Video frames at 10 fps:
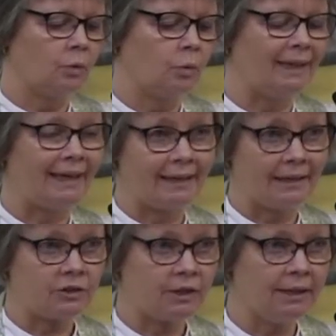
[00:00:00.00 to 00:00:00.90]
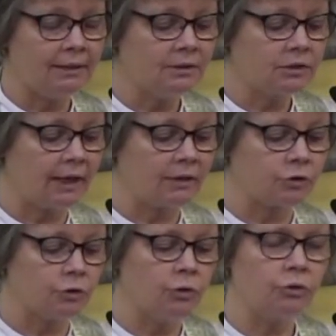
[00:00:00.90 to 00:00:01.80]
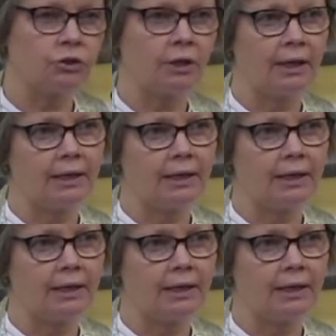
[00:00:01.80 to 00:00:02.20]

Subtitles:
We can attend and nurture